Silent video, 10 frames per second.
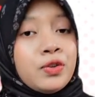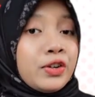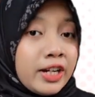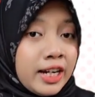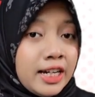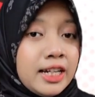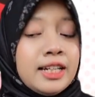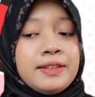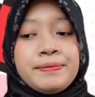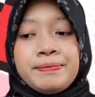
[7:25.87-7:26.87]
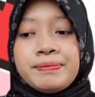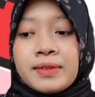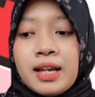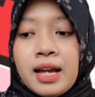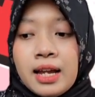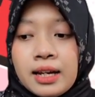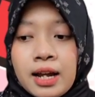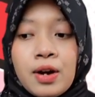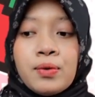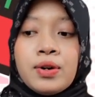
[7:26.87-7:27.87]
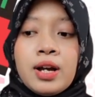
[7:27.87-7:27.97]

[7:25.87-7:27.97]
Okay? Now,